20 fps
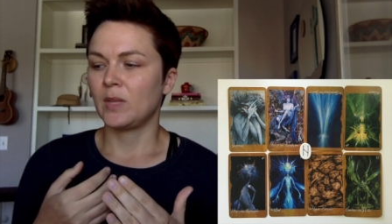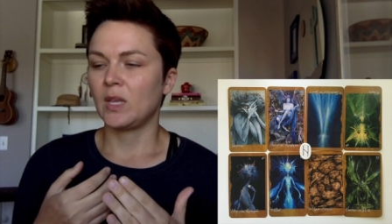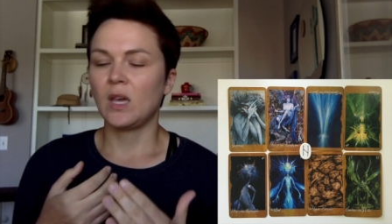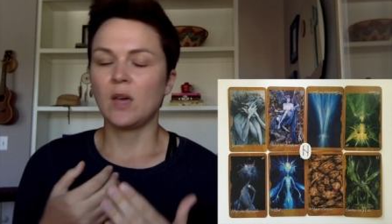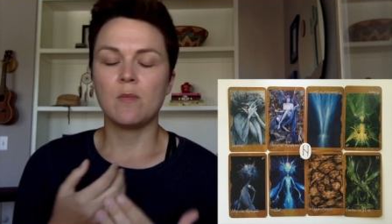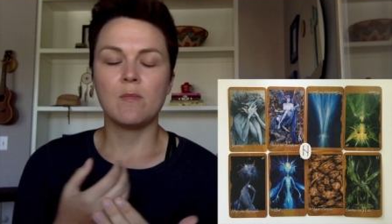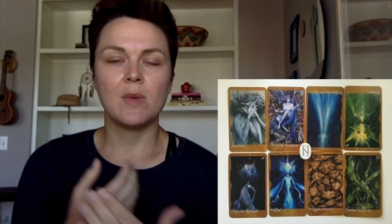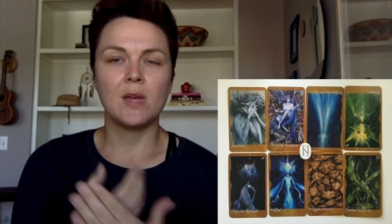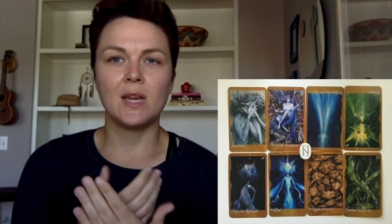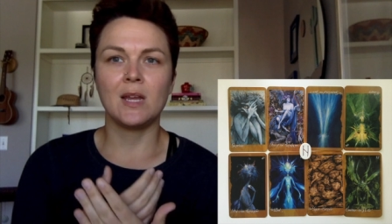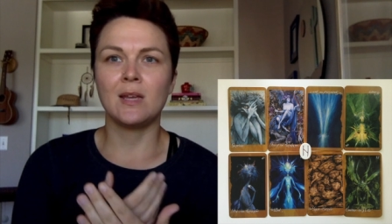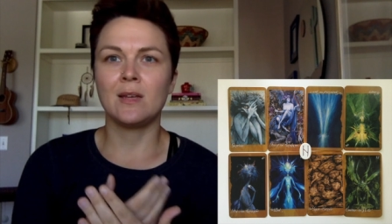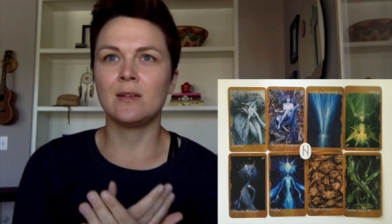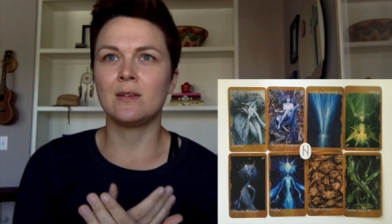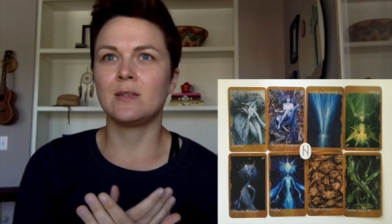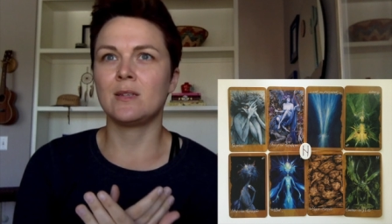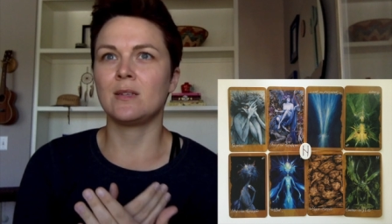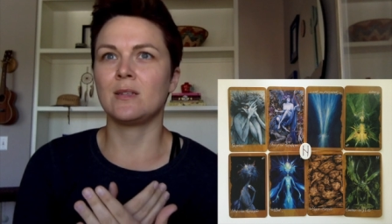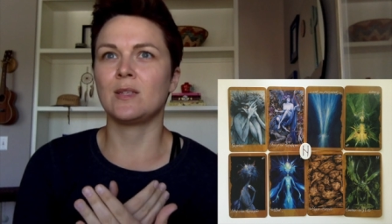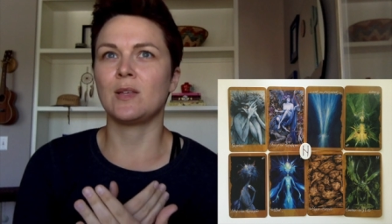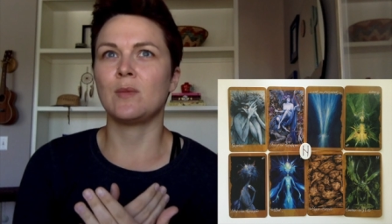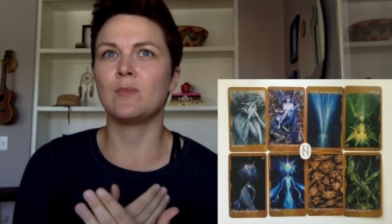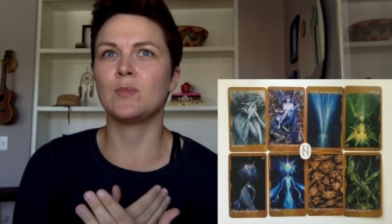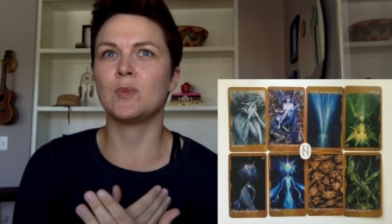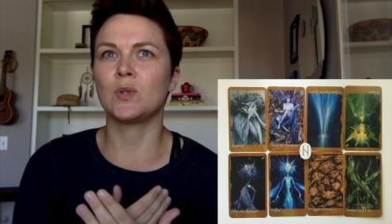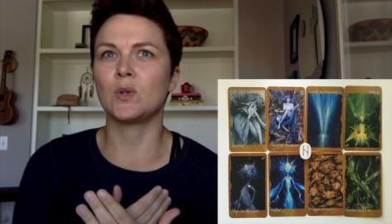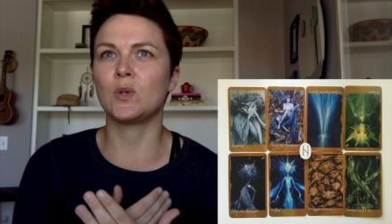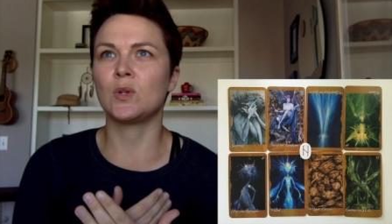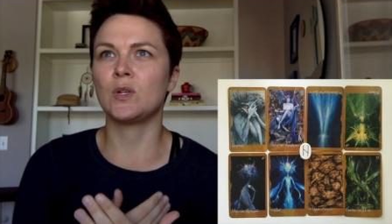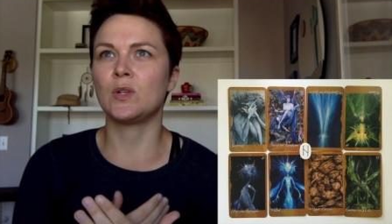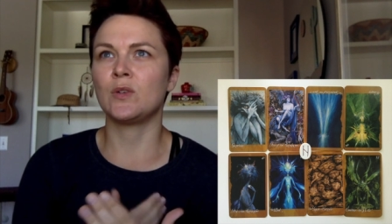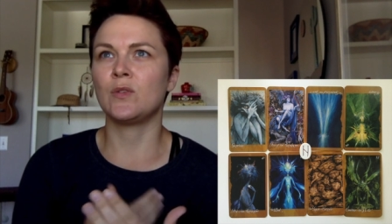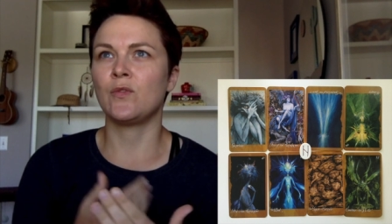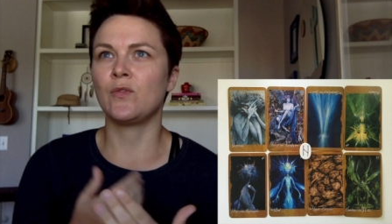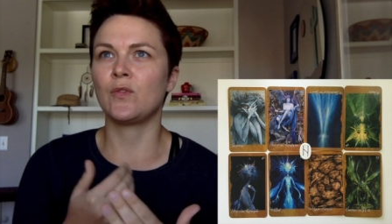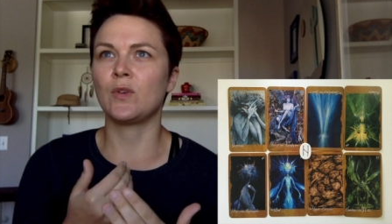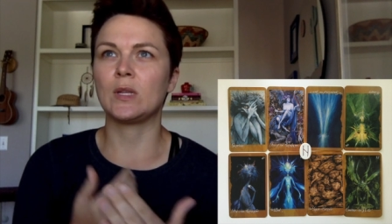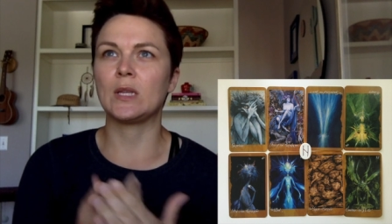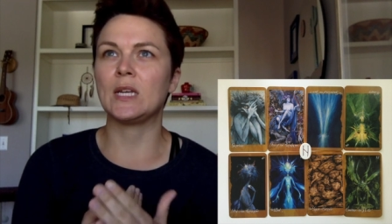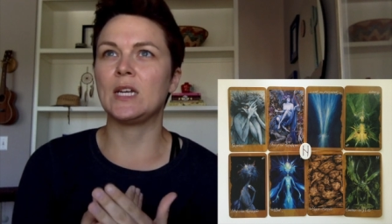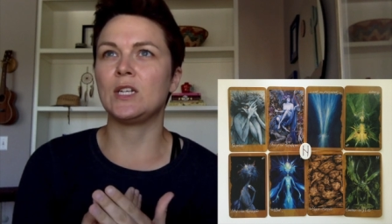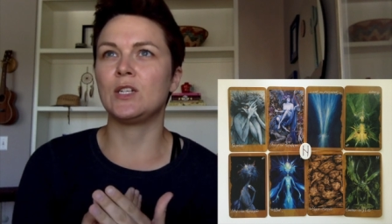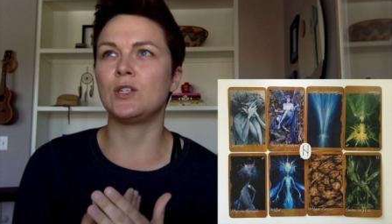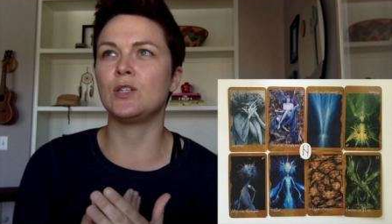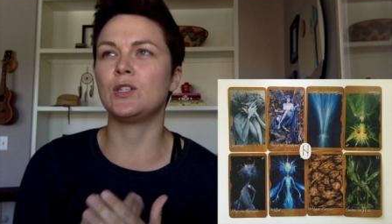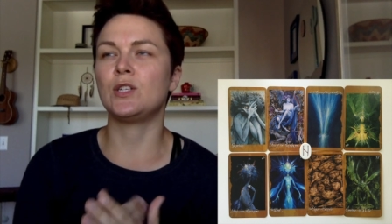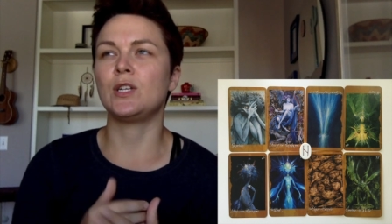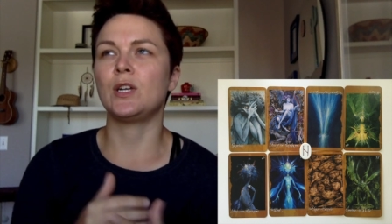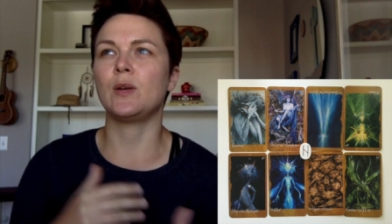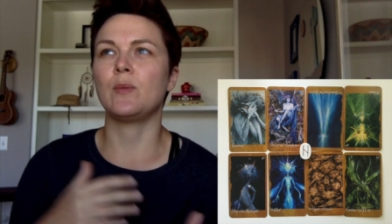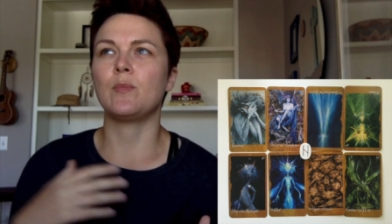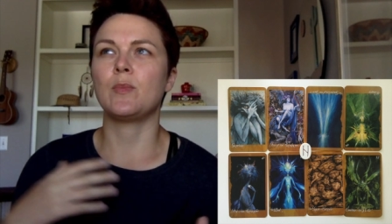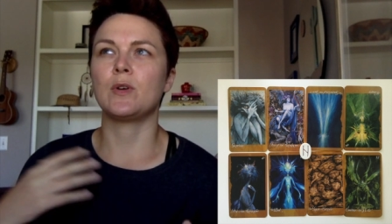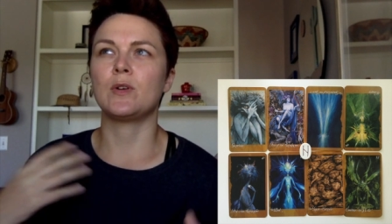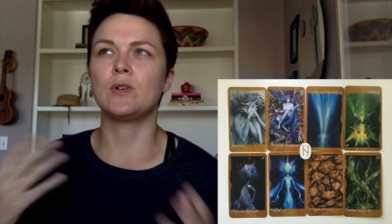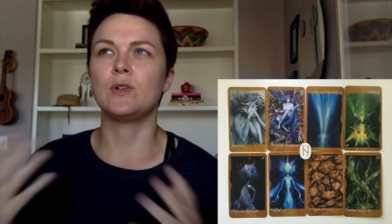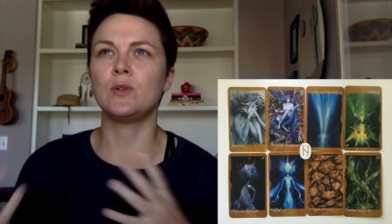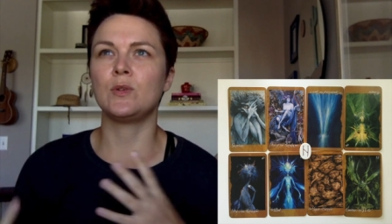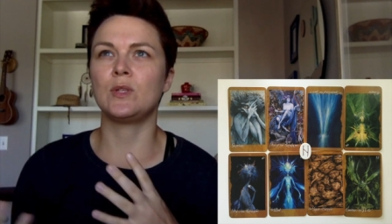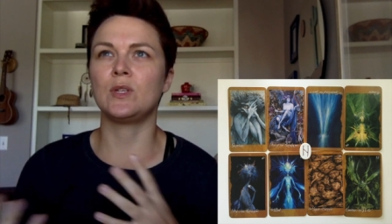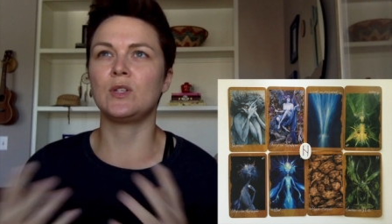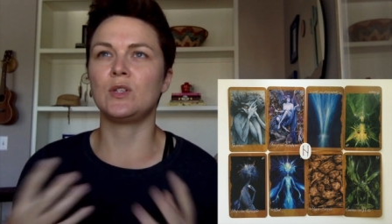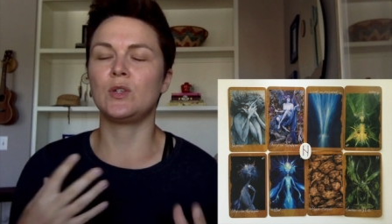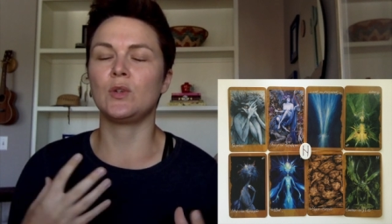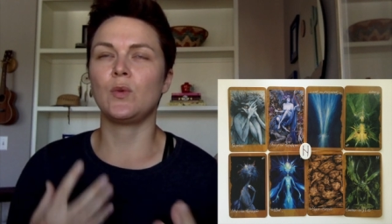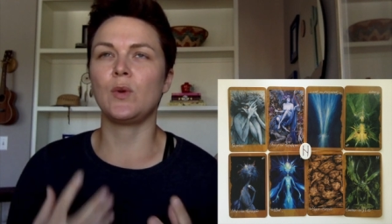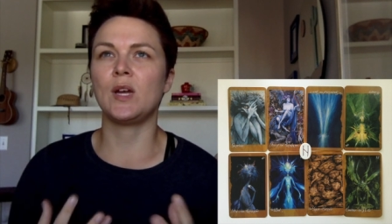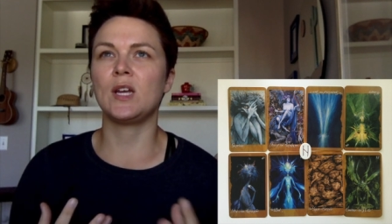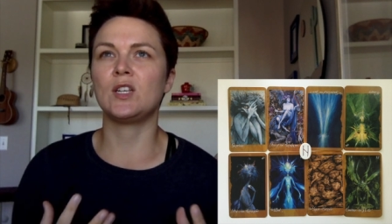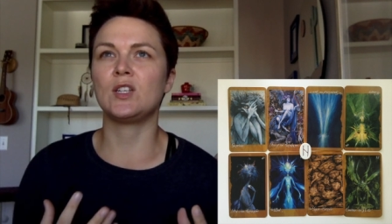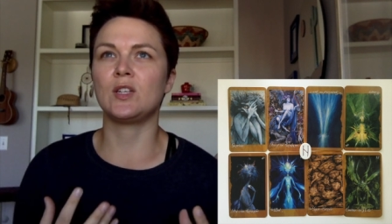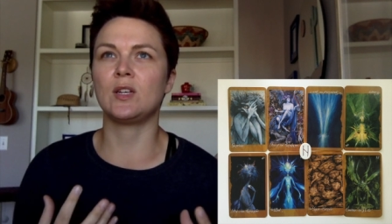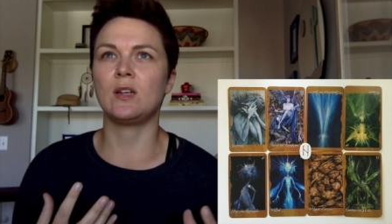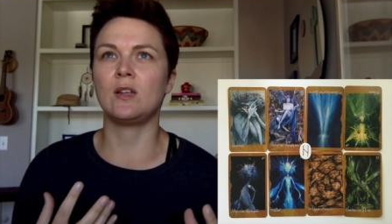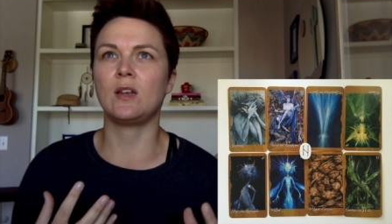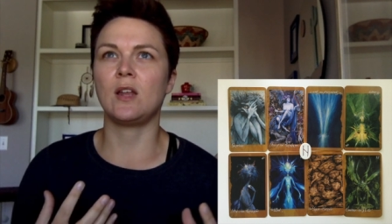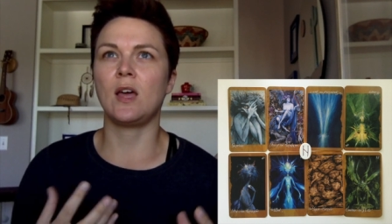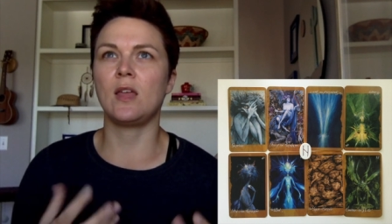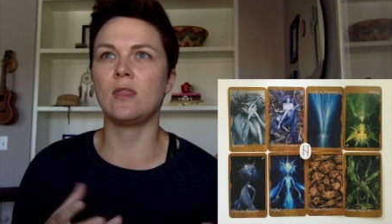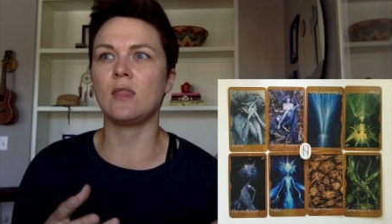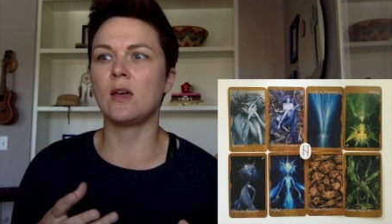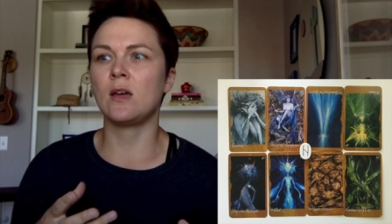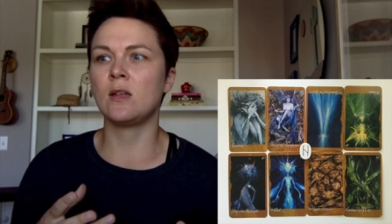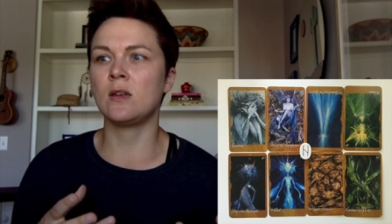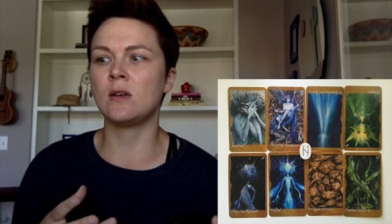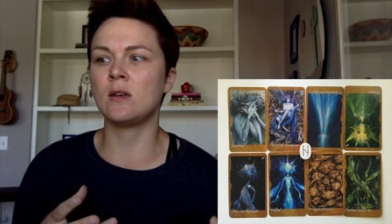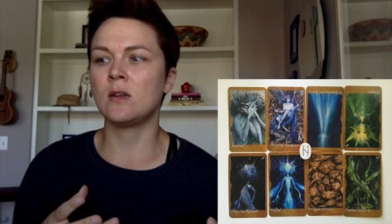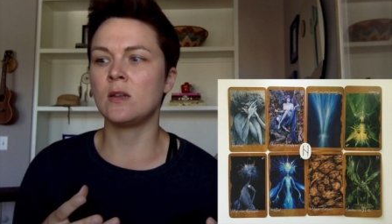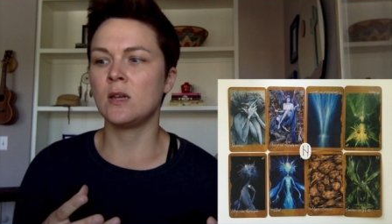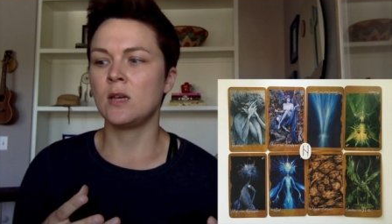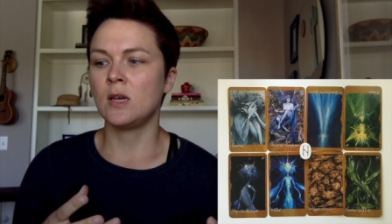committing to some sort of relationship or new situation. And then